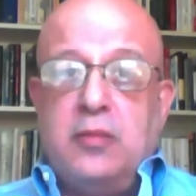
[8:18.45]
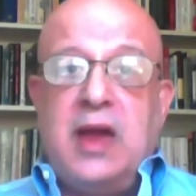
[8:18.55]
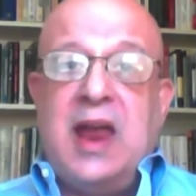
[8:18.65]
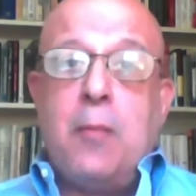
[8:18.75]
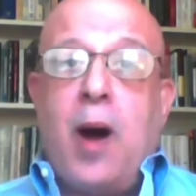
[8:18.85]

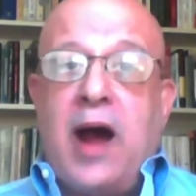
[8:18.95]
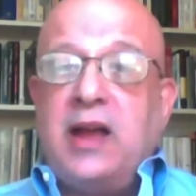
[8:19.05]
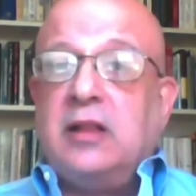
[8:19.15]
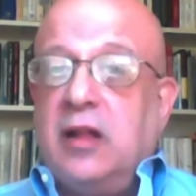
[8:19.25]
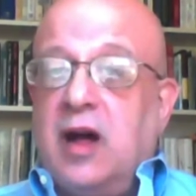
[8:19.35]
and my
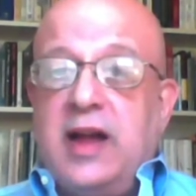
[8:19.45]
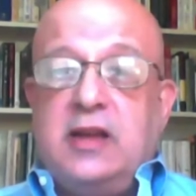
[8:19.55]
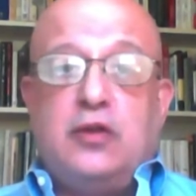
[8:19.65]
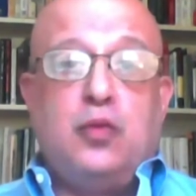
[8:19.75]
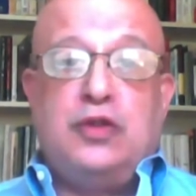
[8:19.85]

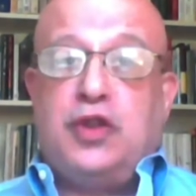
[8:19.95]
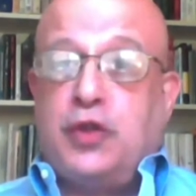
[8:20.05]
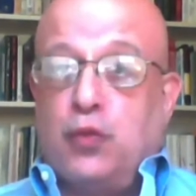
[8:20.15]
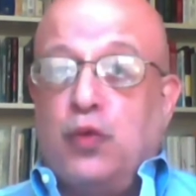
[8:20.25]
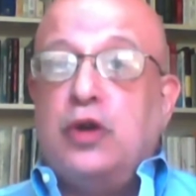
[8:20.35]
client was
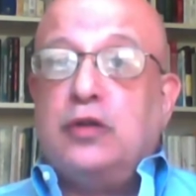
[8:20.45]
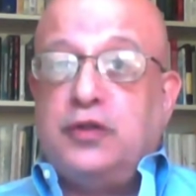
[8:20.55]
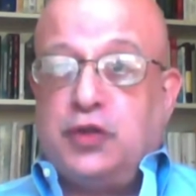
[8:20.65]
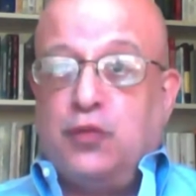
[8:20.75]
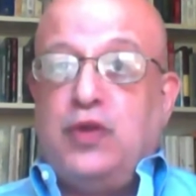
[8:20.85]
thrilled
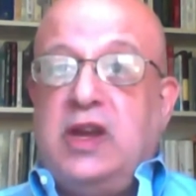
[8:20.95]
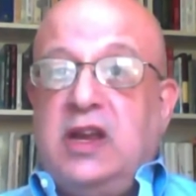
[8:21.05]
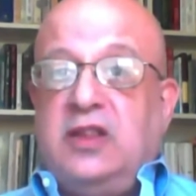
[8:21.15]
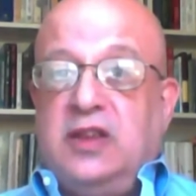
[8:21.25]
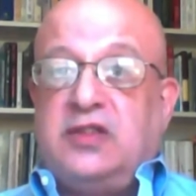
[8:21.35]
to read
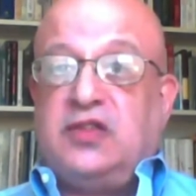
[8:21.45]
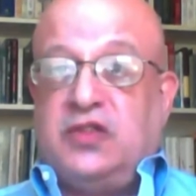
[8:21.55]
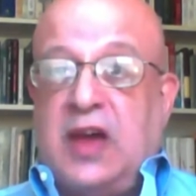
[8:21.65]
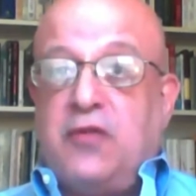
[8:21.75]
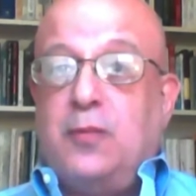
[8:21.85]
this
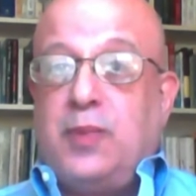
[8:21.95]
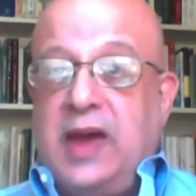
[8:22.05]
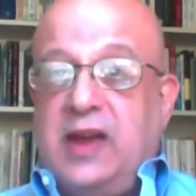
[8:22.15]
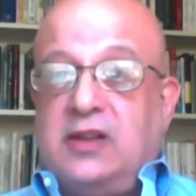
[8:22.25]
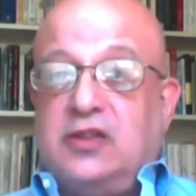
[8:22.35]

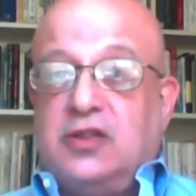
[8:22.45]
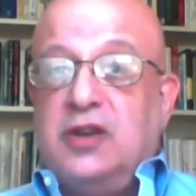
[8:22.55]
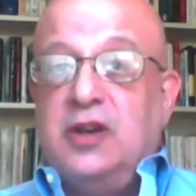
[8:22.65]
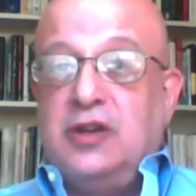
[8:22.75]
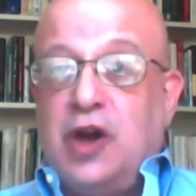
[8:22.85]
7-page
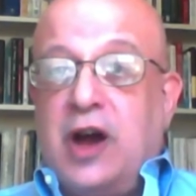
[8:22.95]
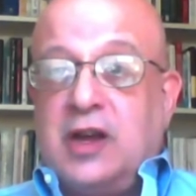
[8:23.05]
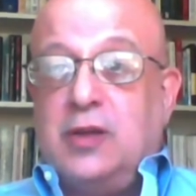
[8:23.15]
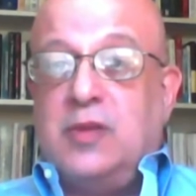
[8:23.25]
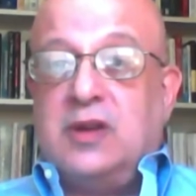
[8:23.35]

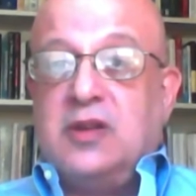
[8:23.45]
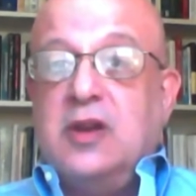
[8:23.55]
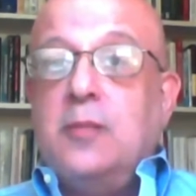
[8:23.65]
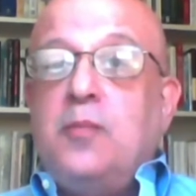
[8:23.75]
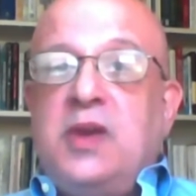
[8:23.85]
document
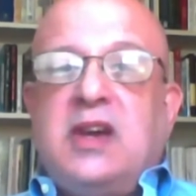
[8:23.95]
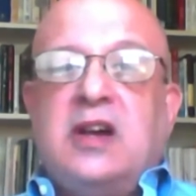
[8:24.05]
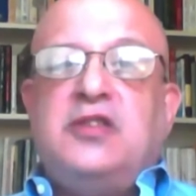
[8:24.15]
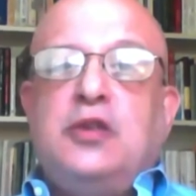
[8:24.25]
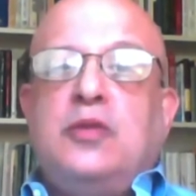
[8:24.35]

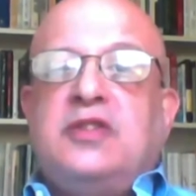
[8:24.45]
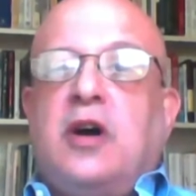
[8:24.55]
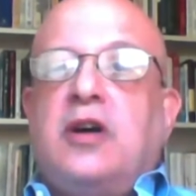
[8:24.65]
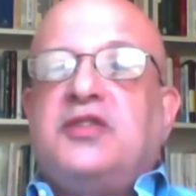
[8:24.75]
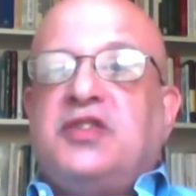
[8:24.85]
because it was
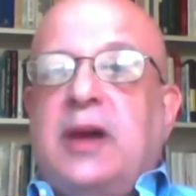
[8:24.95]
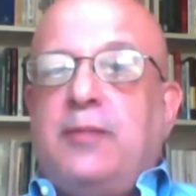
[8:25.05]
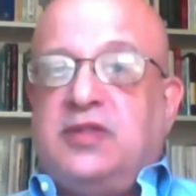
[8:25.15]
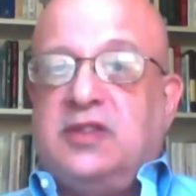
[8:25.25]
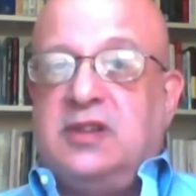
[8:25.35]
all
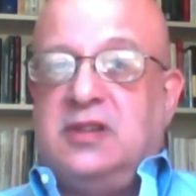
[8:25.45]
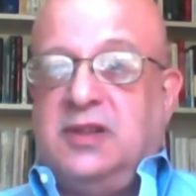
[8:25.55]
substantive.